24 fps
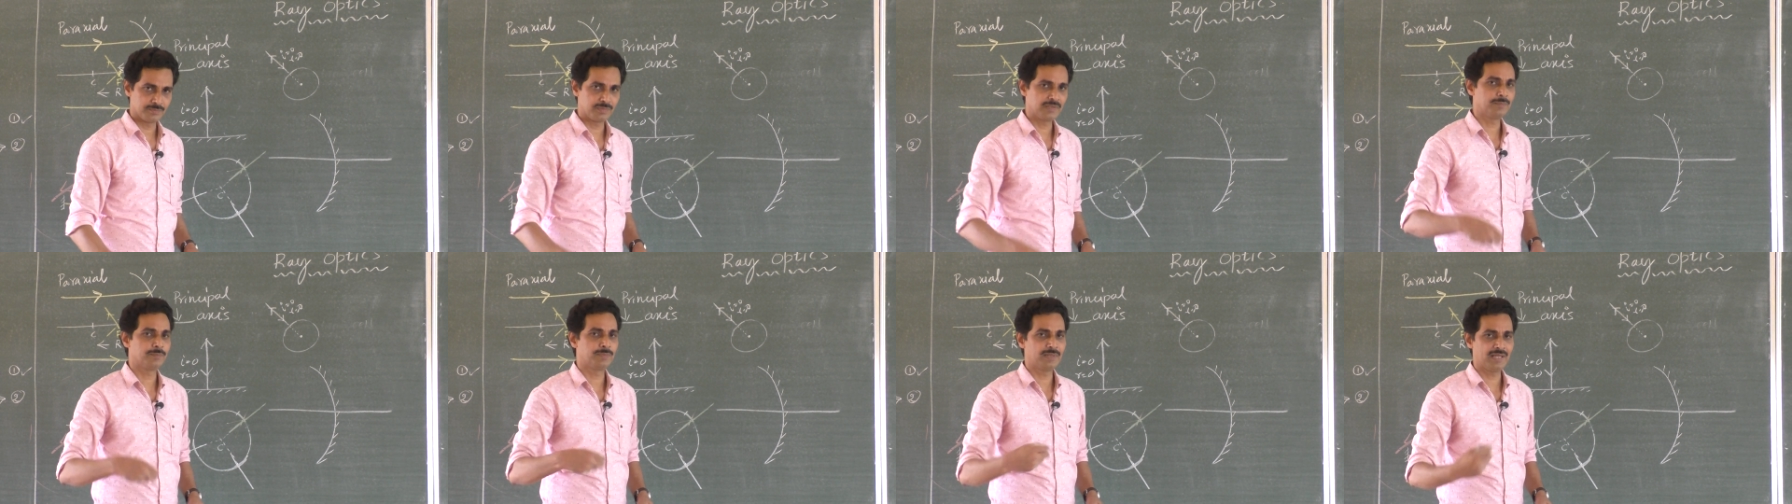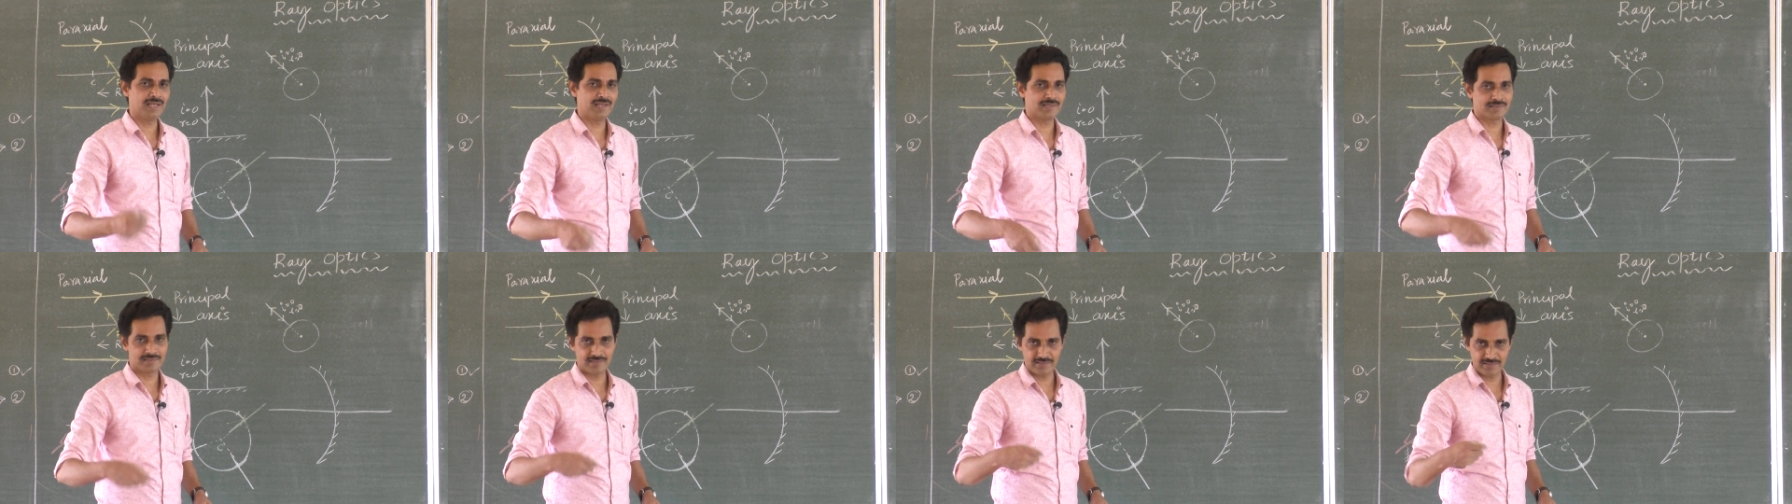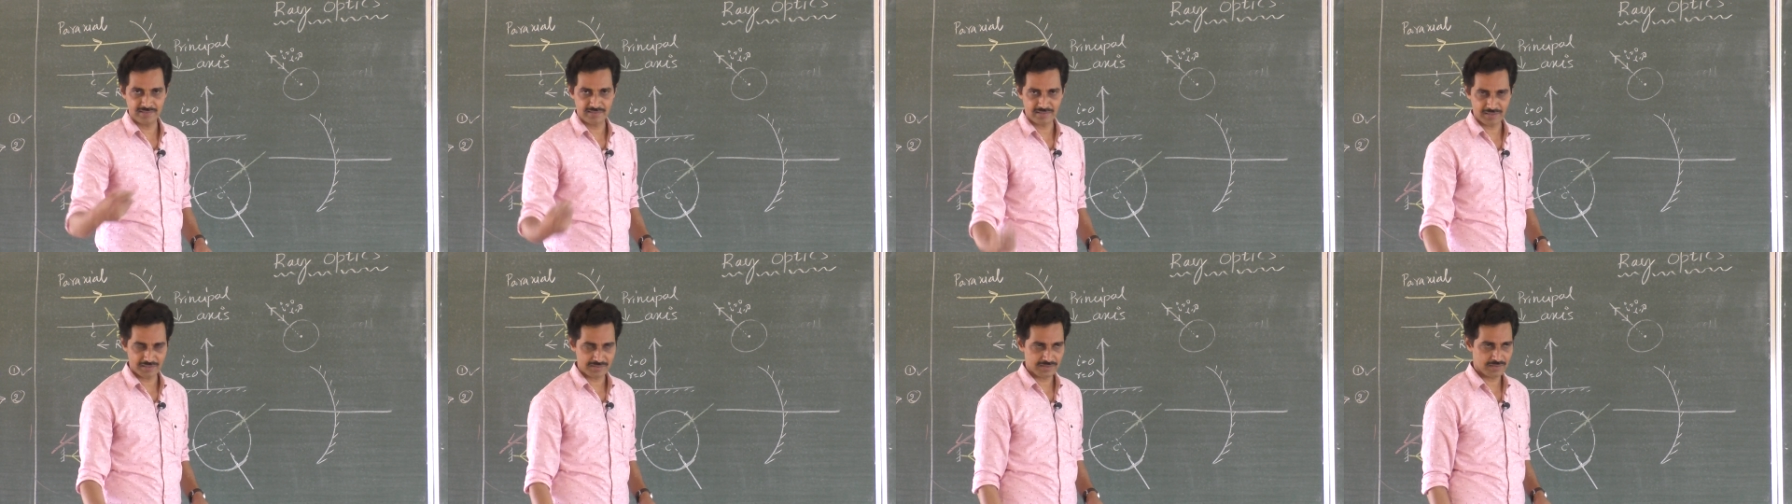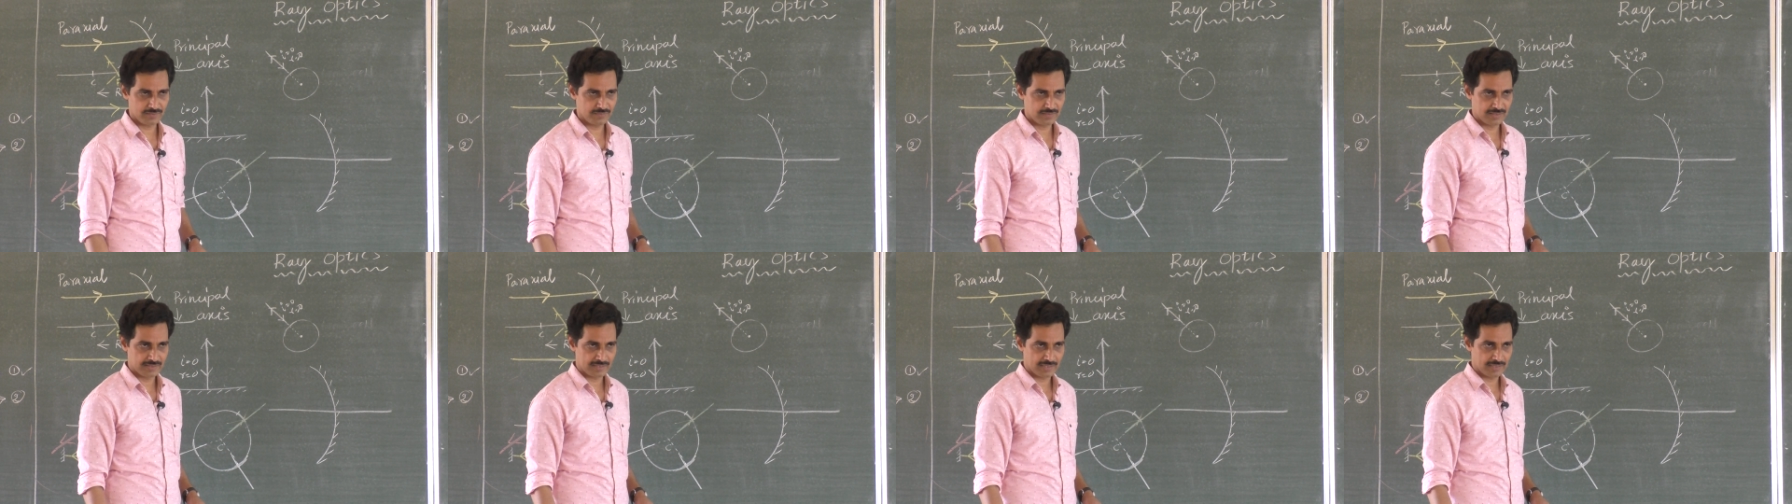be placed in such
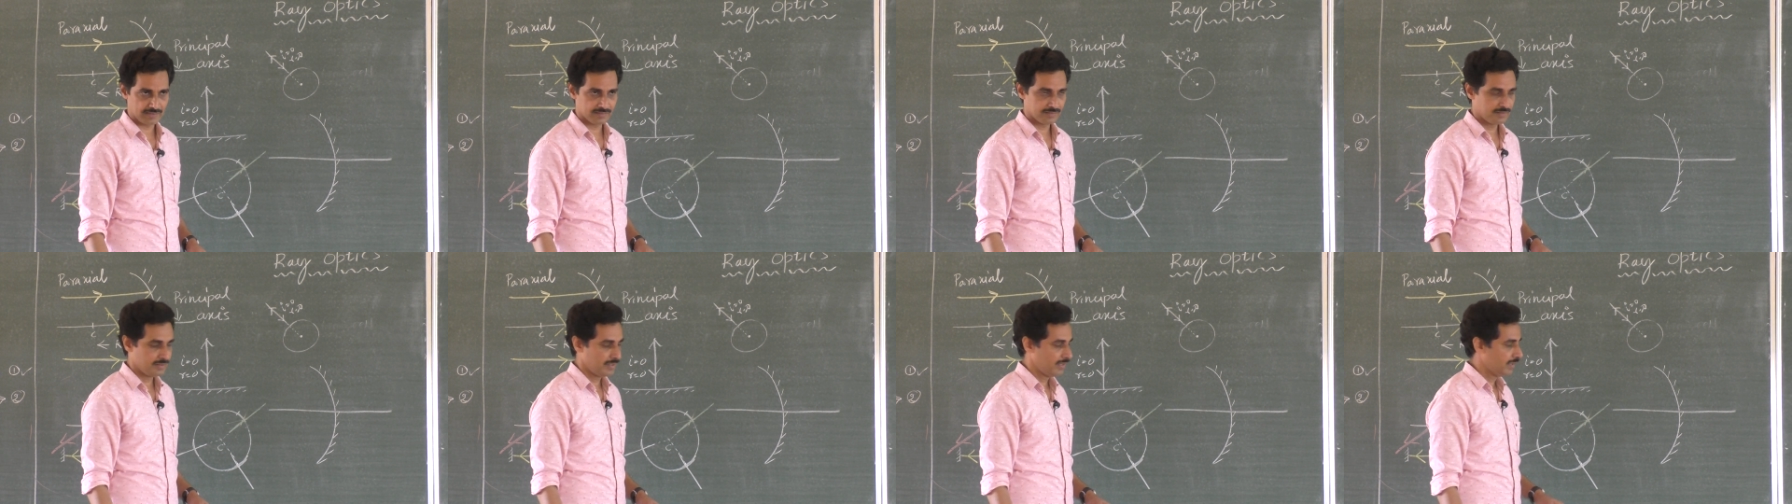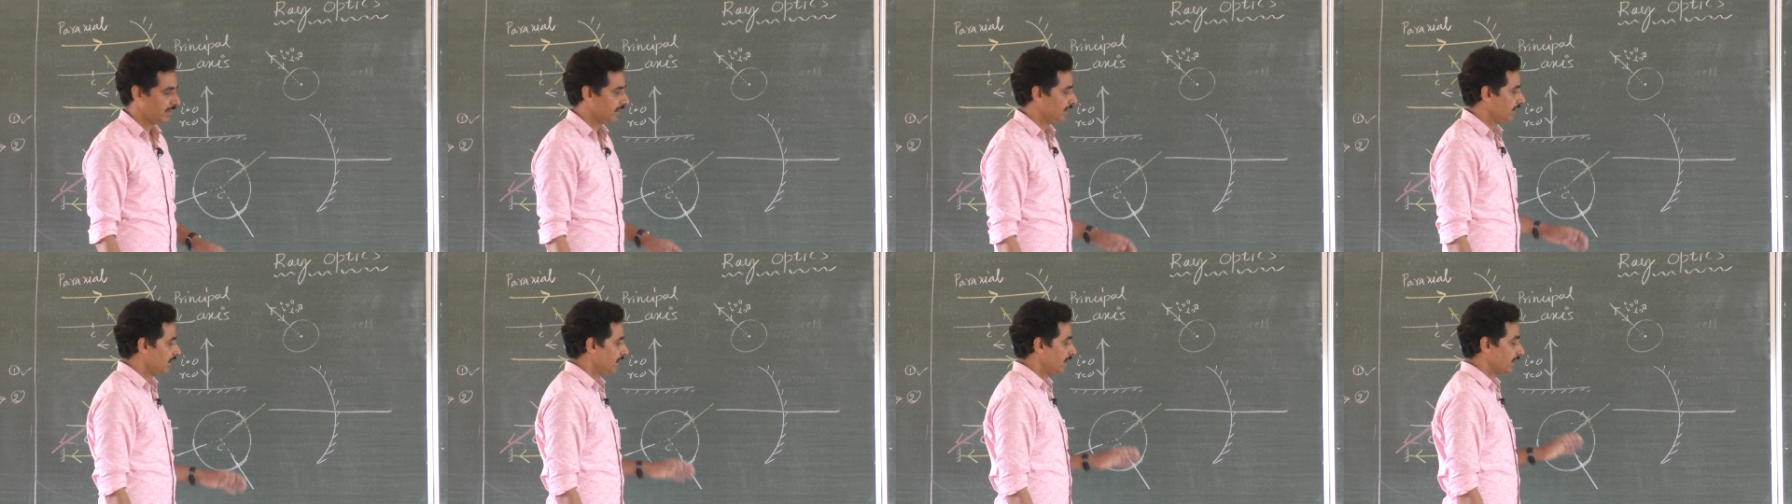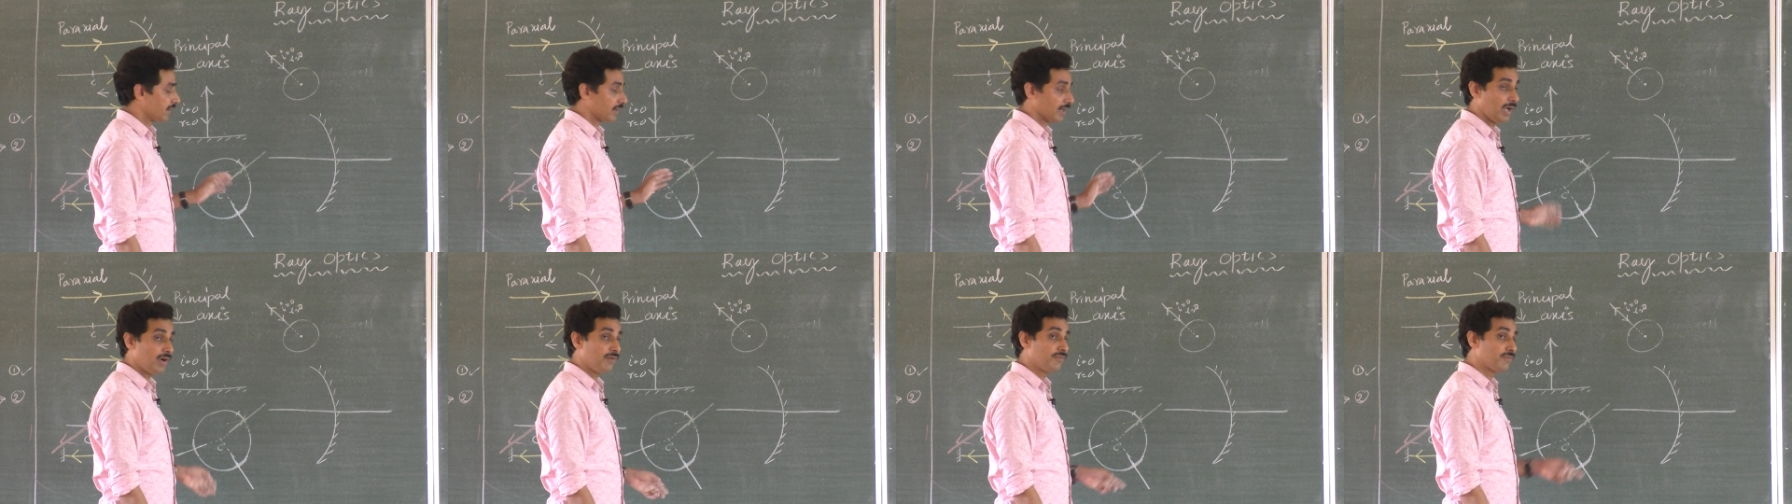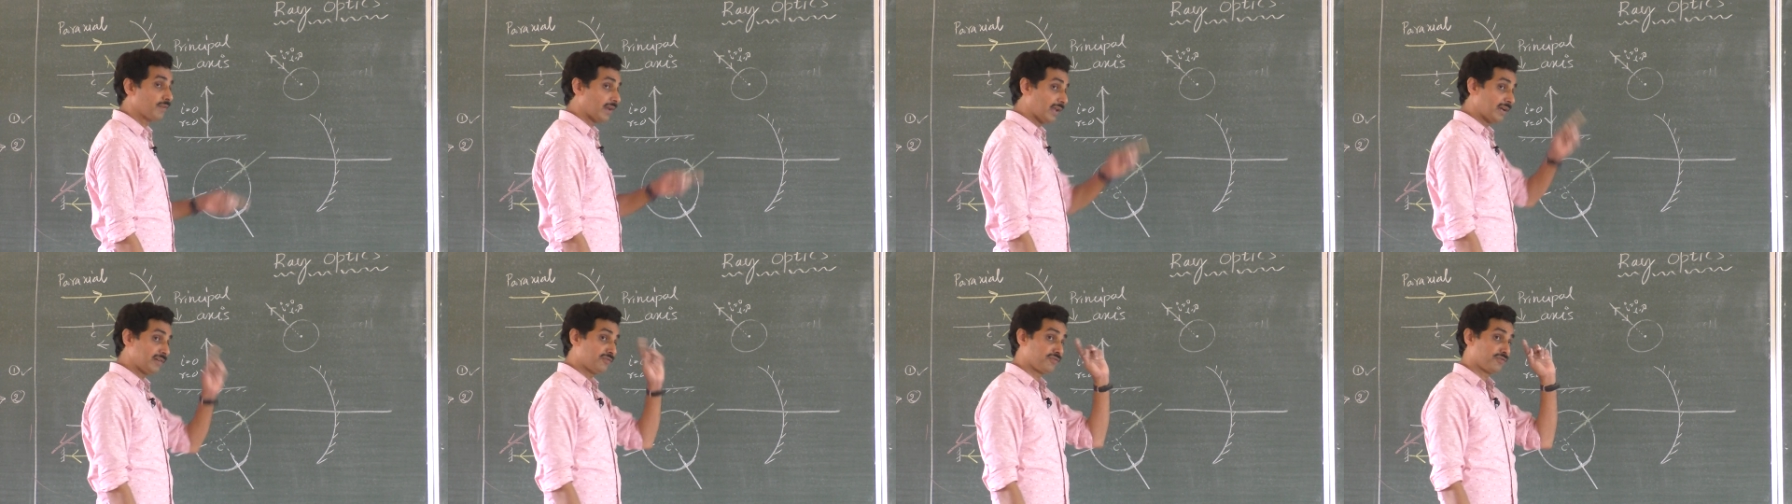a way that ray of
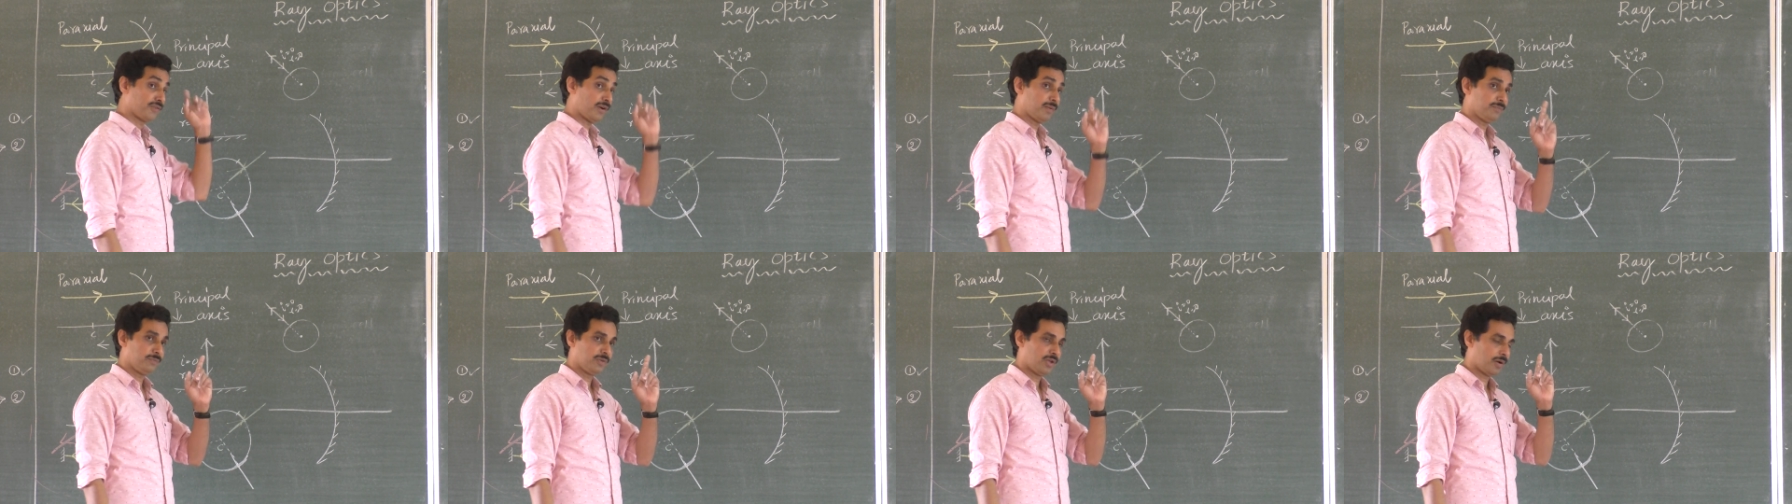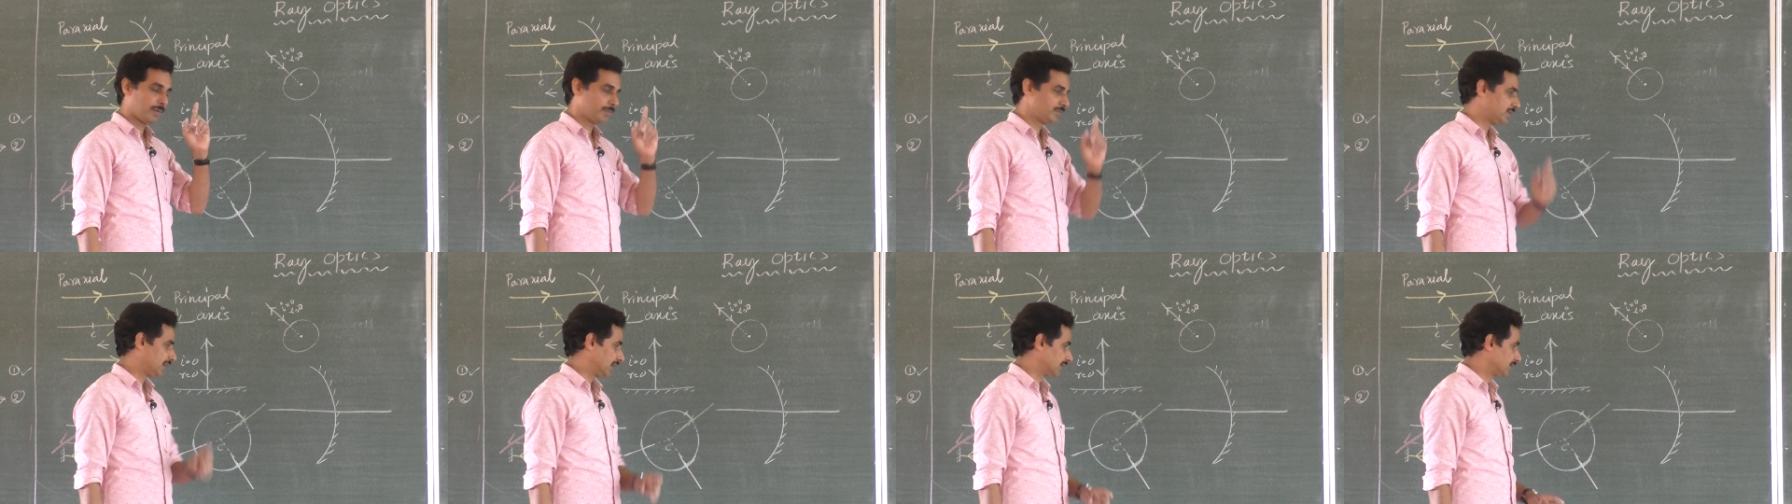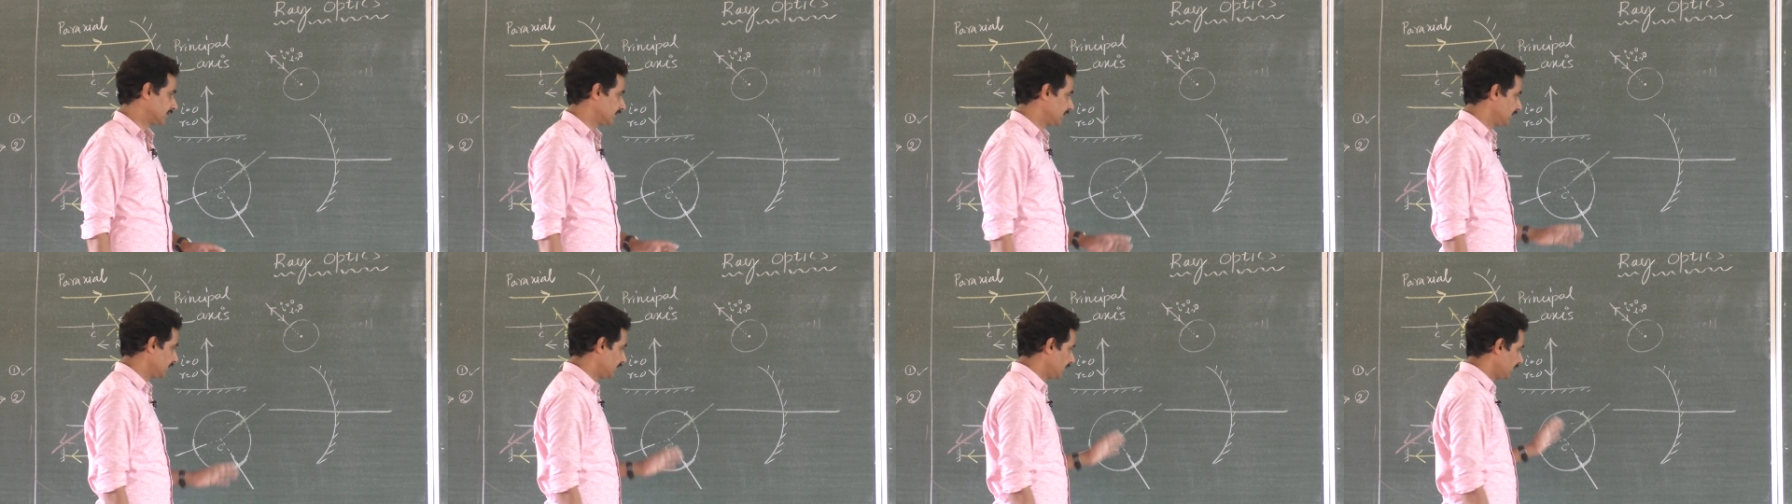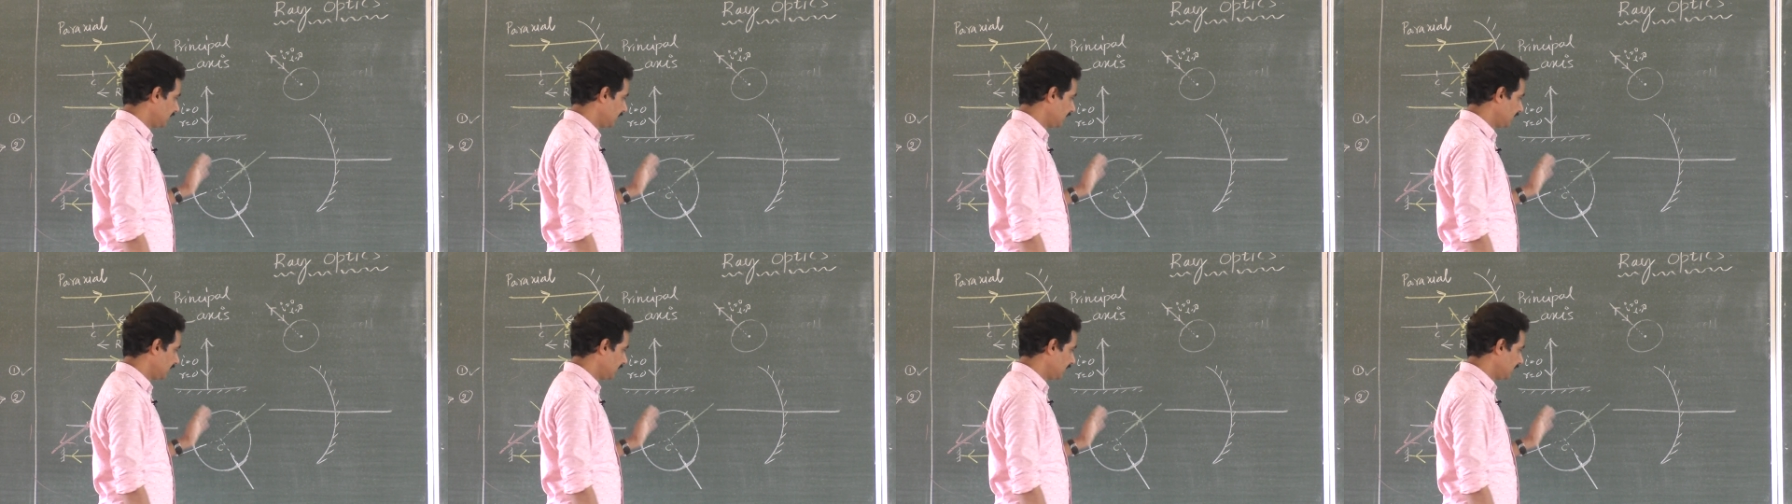light from the object